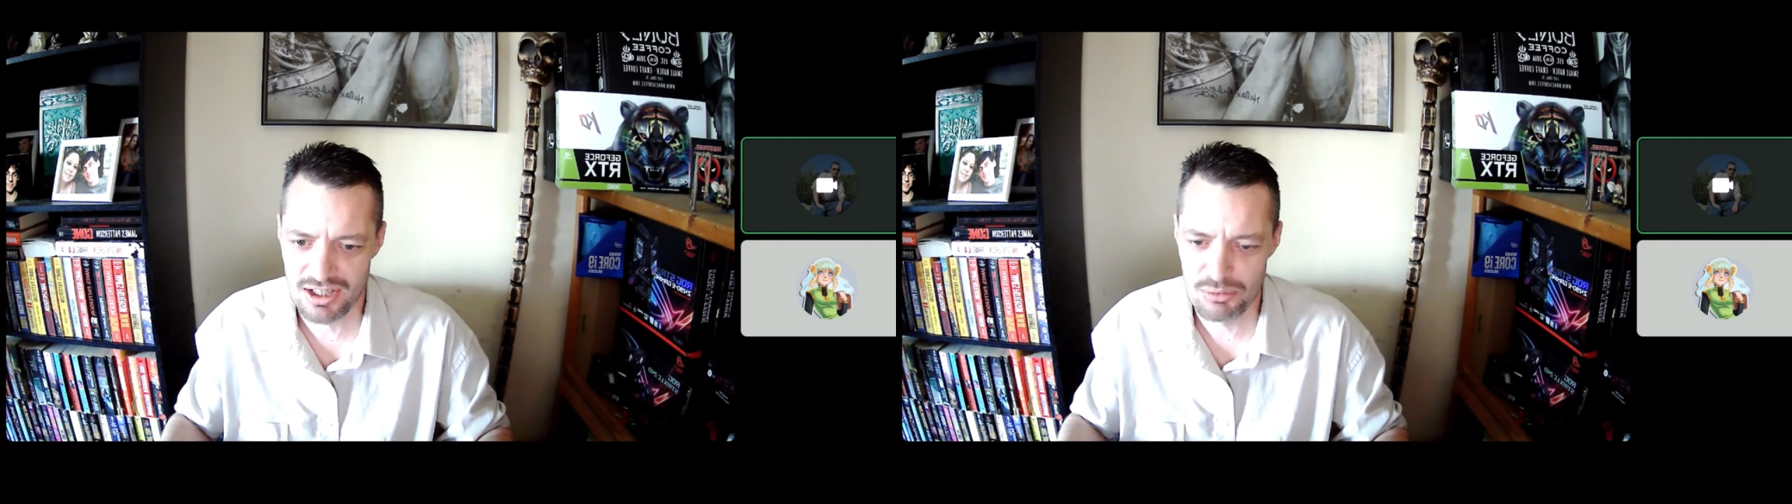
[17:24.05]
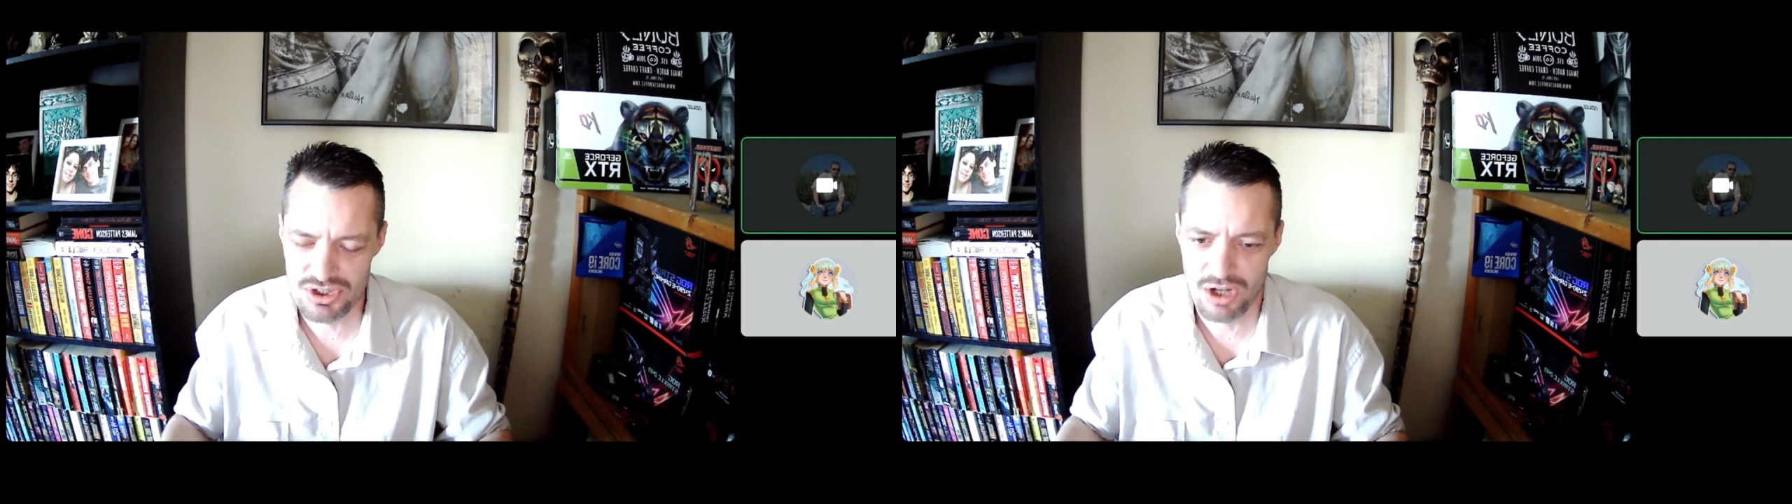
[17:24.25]

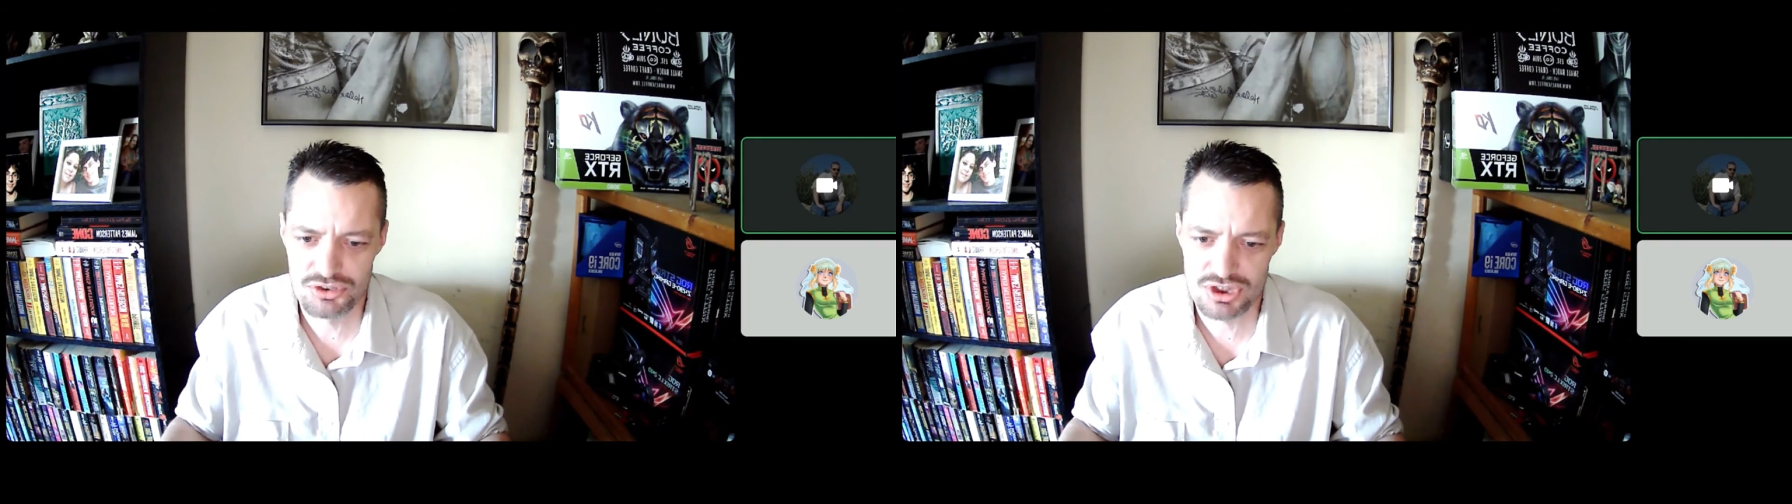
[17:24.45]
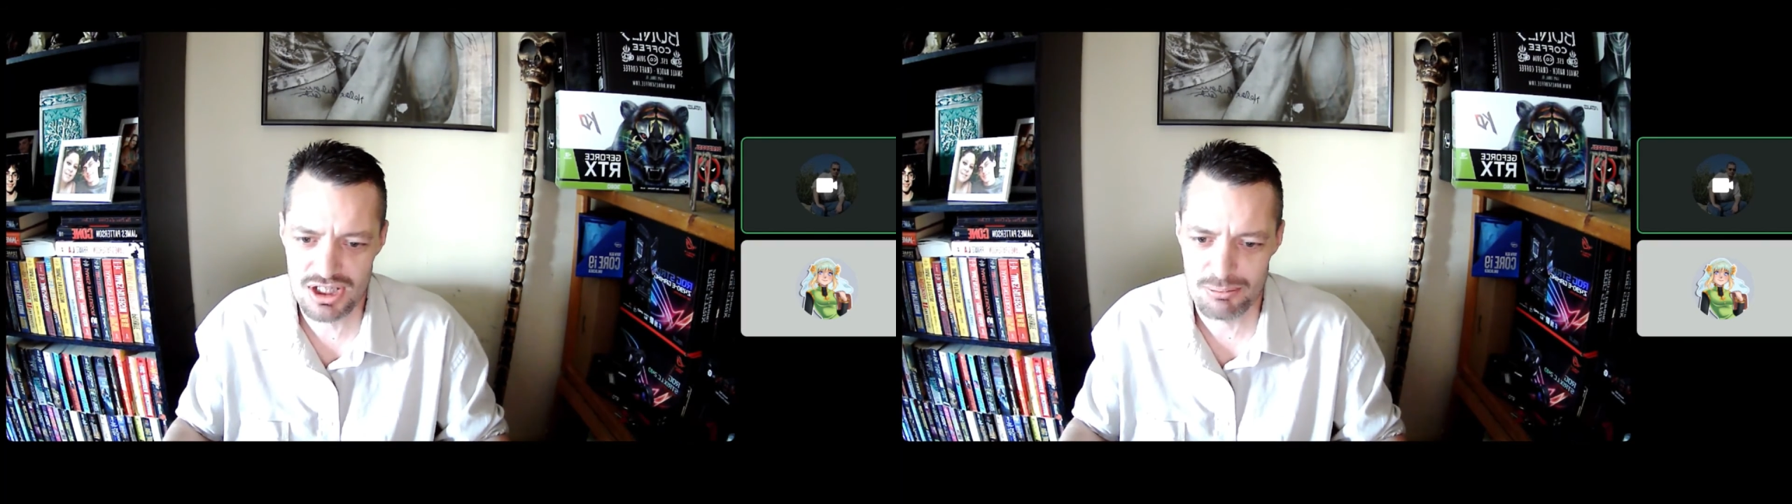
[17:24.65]
It was all
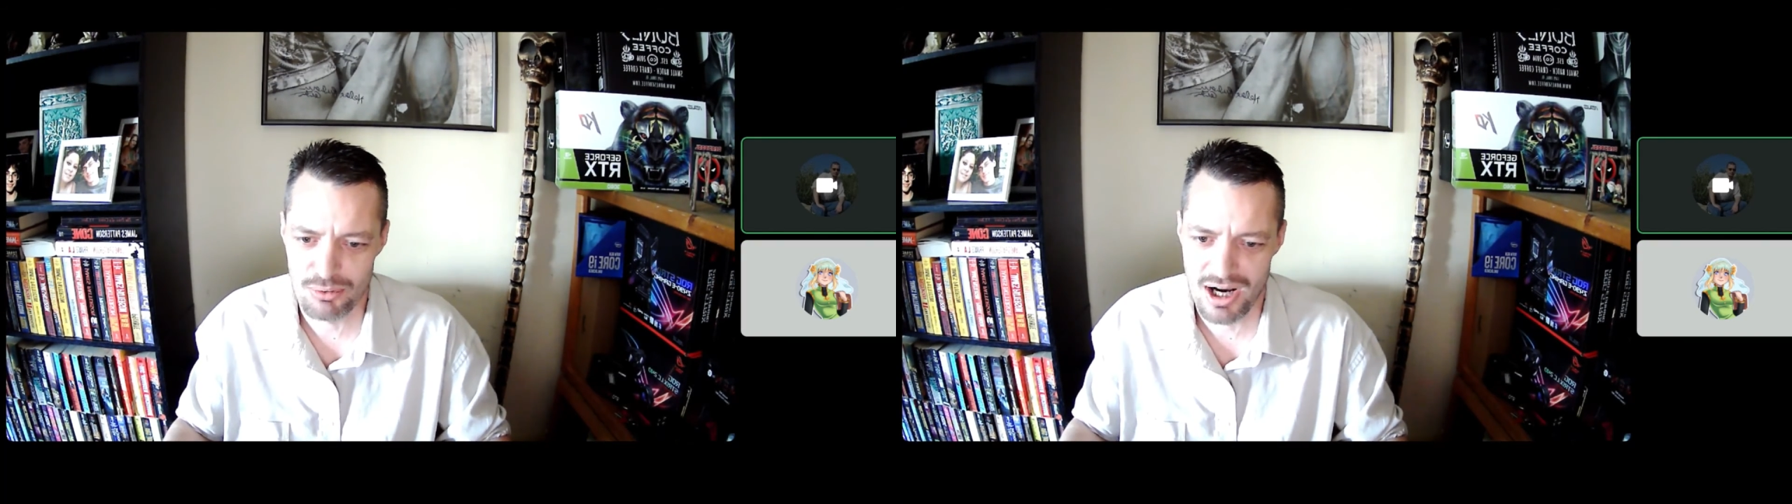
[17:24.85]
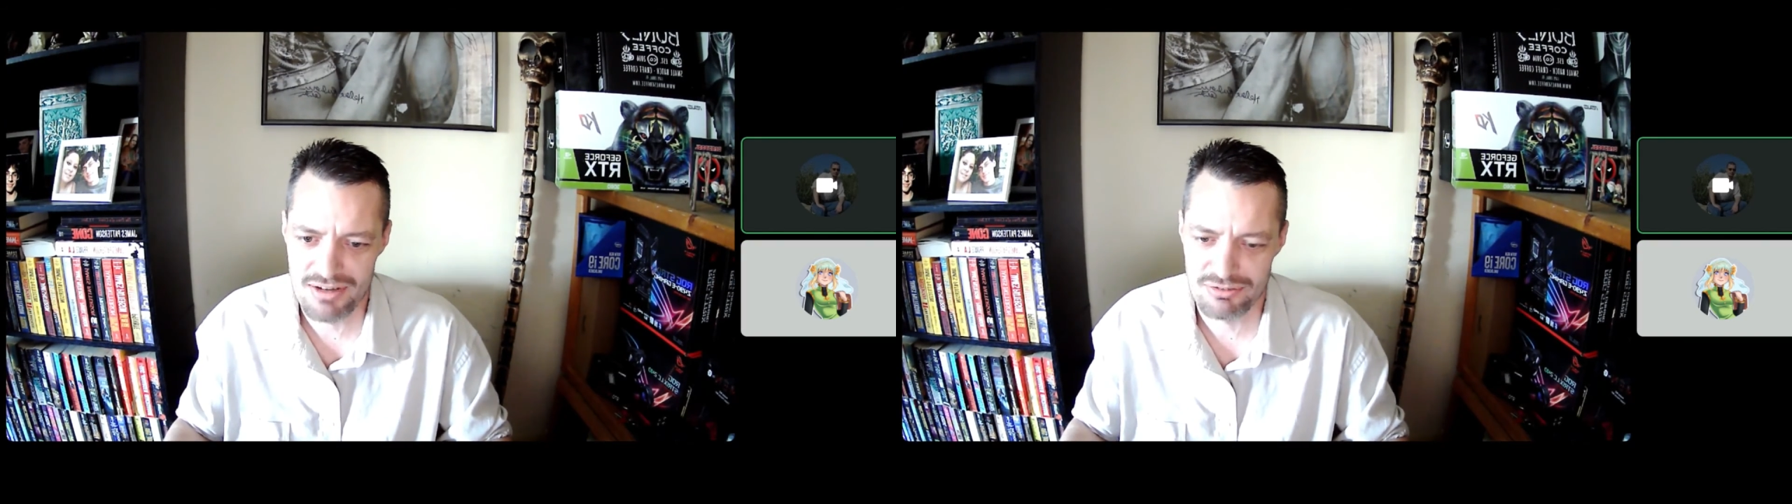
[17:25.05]
cheap, right?